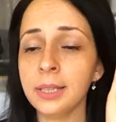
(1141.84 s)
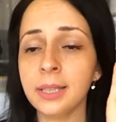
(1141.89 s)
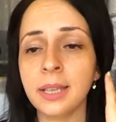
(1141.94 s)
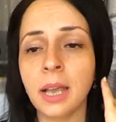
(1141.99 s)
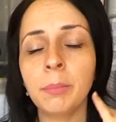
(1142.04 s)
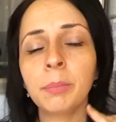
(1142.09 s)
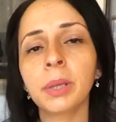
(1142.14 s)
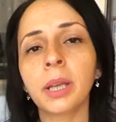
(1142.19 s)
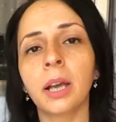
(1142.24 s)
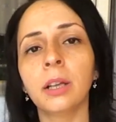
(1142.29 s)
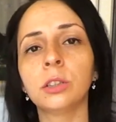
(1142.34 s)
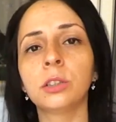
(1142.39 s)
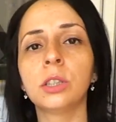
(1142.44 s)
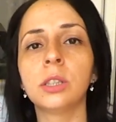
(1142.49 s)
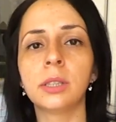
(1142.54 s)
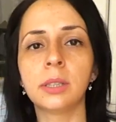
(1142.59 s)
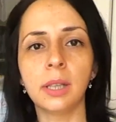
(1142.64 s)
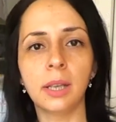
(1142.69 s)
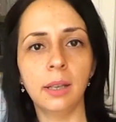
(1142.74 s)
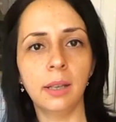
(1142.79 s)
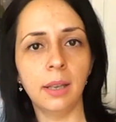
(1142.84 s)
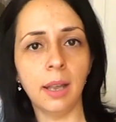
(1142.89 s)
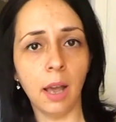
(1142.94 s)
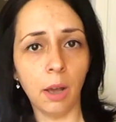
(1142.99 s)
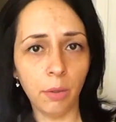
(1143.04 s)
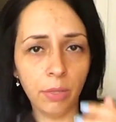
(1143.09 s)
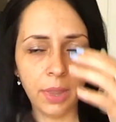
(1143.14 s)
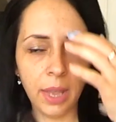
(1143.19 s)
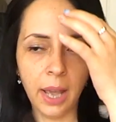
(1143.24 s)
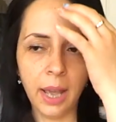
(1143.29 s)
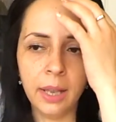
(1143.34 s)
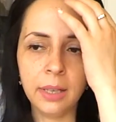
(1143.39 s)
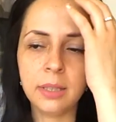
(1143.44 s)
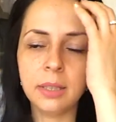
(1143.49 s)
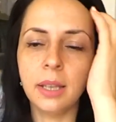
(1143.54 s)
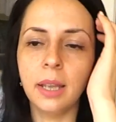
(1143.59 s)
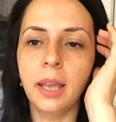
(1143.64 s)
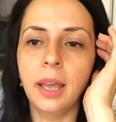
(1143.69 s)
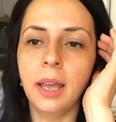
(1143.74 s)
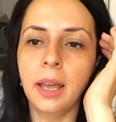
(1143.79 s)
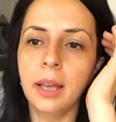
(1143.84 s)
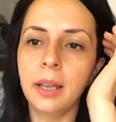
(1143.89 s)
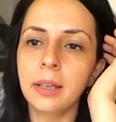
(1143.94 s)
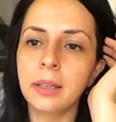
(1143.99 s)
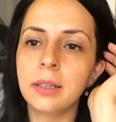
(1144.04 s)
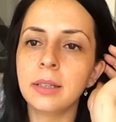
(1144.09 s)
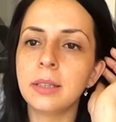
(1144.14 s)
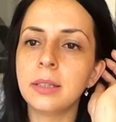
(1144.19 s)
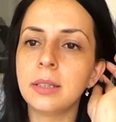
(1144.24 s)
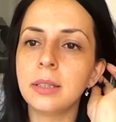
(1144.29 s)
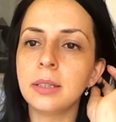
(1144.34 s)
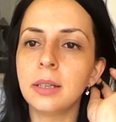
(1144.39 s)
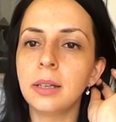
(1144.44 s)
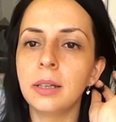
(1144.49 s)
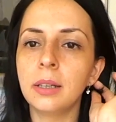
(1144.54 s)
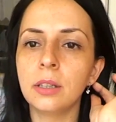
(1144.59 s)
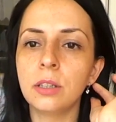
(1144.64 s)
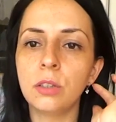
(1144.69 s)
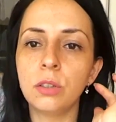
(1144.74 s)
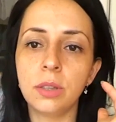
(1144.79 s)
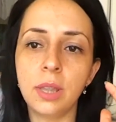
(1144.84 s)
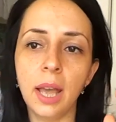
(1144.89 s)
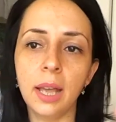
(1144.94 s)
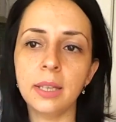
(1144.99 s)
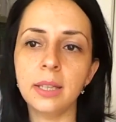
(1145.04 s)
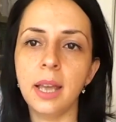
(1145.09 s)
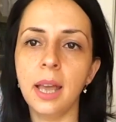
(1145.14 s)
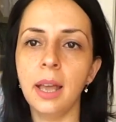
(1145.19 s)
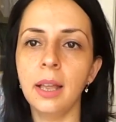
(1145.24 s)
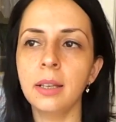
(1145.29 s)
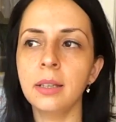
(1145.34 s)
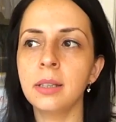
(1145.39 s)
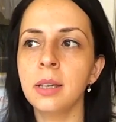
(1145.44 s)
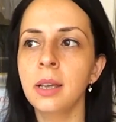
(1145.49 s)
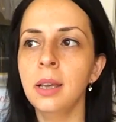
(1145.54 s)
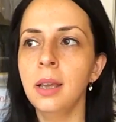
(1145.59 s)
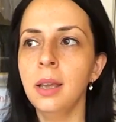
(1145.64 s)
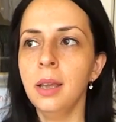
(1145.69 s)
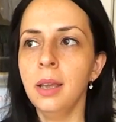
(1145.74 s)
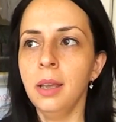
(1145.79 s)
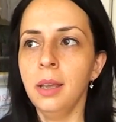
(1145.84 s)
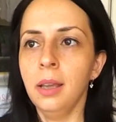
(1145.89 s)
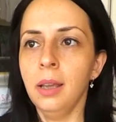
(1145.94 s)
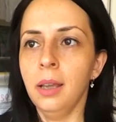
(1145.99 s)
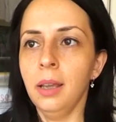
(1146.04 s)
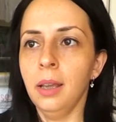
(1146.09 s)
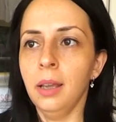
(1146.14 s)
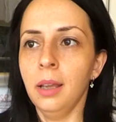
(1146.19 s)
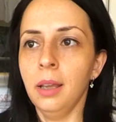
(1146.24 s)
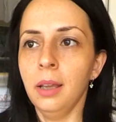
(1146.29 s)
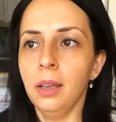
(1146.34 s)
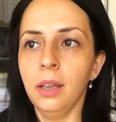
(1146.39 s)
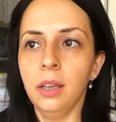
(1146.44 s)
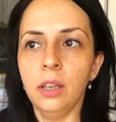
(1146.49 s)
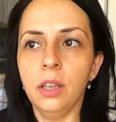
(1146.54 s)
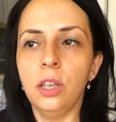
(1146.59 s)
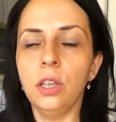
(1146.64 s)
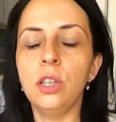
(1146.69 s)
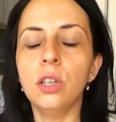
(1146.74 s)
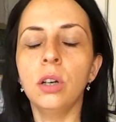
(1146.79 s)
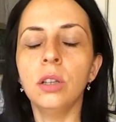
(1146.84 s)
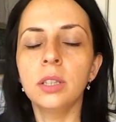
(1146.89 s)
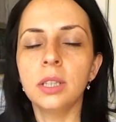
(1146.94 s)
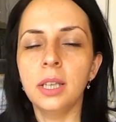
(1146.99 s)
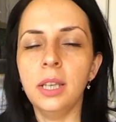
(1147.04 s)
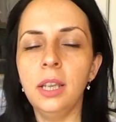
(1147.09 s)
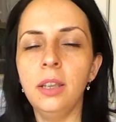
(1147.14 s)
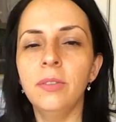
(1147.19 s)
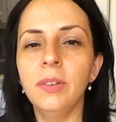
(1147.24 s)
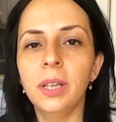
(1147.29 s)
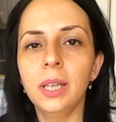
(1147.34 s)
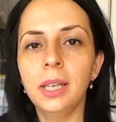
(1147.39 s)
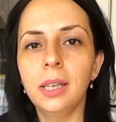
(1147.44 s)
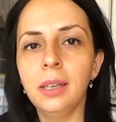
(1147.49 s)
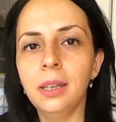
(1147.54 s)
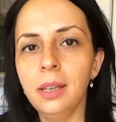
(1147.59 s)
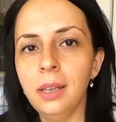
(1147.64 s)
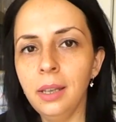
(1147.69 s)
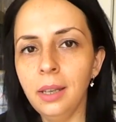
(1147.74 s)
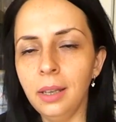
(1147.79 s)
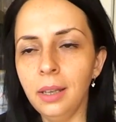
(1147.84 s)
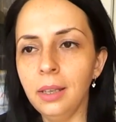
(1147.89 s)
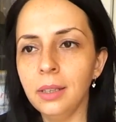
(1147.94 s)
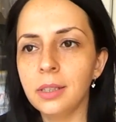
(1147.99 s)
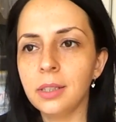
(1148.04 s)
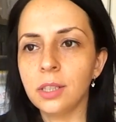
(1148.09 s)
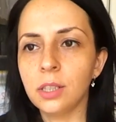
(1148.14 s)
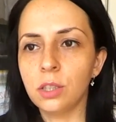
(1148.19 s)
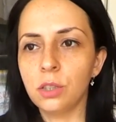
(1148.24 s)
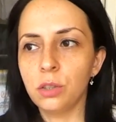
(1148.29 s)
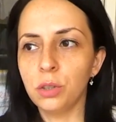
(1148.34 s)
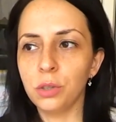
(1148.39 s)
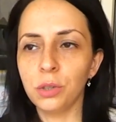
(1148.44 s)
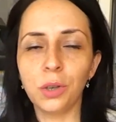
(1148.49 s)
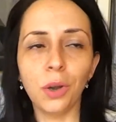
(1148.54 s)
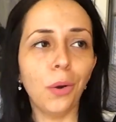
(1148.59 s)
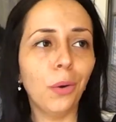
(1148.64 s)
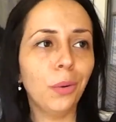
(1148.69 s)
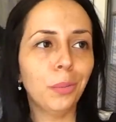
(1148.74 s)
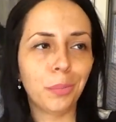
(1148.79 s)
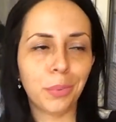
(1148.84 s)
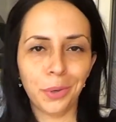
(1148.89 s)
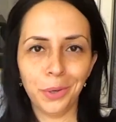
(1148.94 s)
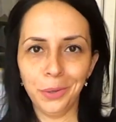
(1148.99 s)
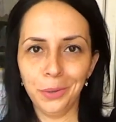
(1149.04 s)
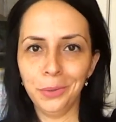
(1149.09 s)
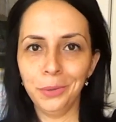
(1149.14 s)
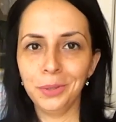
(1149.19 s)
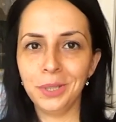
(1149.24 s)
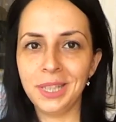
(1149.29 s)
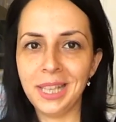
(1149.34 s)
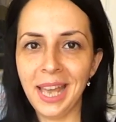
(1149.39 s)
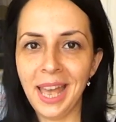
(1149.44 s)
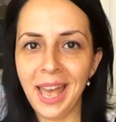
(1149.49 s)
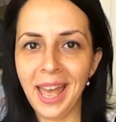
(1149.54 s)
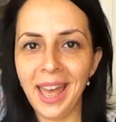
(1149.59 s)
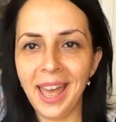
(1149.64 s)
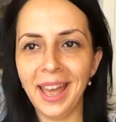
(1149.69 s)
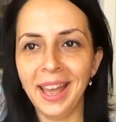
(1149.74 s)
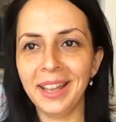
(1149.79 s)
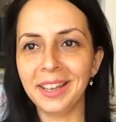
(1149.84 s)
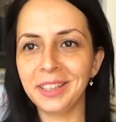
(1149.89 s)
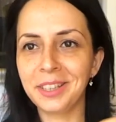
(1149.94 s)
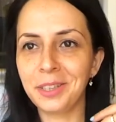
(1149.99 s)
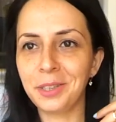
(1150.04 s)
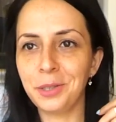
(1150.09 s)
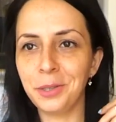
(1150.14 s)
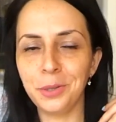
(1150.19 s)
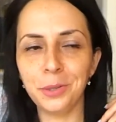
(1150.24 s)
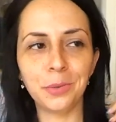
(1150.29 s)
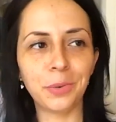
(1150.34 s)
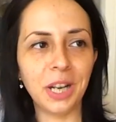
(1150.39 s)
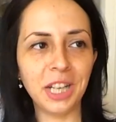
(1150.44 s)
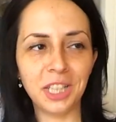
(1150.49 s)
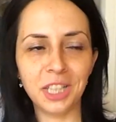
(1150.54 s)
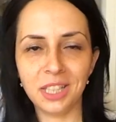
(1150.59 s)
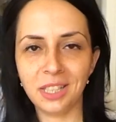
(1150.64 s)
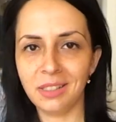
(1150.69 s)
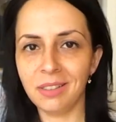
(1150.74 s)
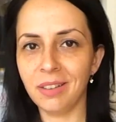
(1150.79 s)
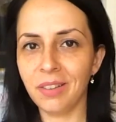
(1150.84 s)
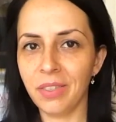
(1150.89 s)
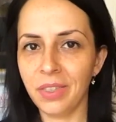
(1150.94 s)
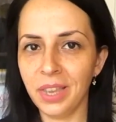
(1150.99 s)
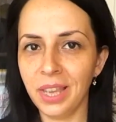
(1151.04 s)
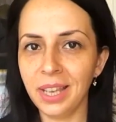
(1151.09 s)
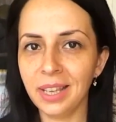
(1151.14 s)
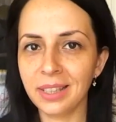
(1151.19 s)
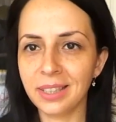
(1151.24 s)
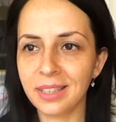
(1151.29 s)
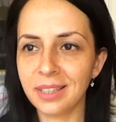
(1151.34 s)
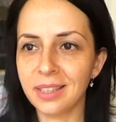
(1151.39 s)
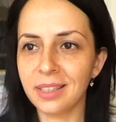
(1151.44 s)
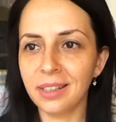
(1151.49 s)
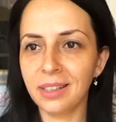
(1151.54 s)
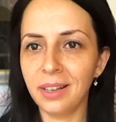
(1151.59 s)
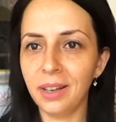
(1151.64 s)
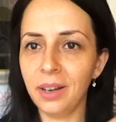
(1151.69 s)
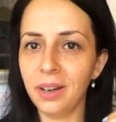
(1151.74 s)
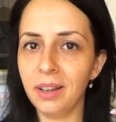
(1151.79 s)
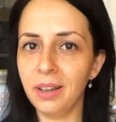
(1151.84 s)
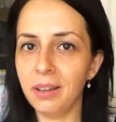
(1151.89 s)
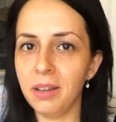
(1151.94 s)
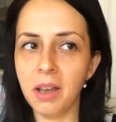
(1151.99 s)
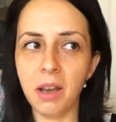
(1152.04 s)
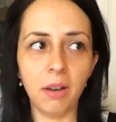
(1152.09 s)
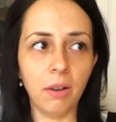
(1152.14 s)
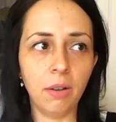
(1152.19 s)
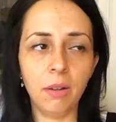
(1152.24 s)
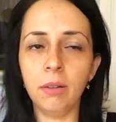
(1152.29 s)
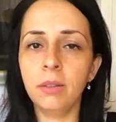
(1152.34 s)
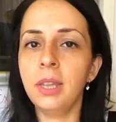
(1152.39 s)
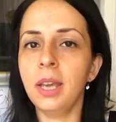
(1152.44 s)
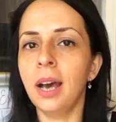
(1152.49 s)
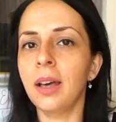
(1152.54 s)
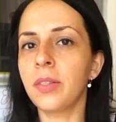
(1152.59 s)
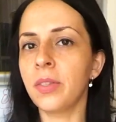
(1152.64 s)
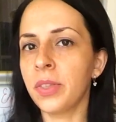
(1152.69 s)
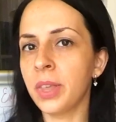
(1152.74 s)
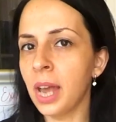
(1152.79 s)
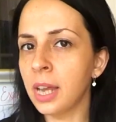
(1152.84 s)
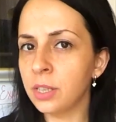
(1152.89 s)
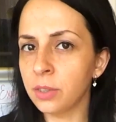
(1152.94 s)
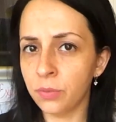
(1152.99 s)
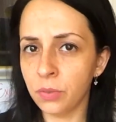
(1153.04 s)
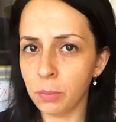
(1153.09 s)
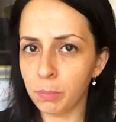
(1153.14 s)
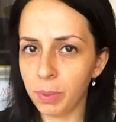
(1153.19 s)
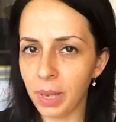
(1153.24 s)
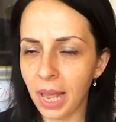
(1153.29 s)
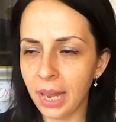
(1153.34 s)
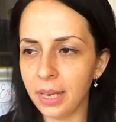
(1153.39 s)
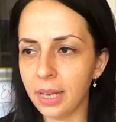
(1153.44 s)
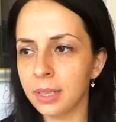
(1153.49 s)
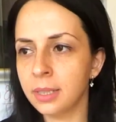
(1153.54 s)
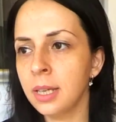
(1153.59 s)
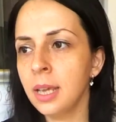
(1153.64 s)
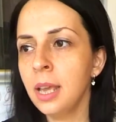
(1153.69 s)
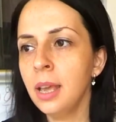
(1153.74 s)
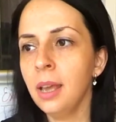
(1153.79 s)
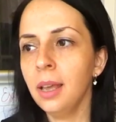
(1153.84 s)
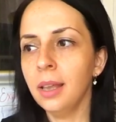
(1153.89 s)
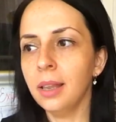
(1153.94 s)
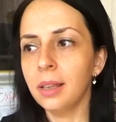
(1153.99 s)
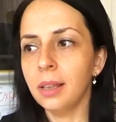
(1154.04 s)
And some countries allow that, and to that end, you don't even need to go abroad and to register things on the other side of the planet.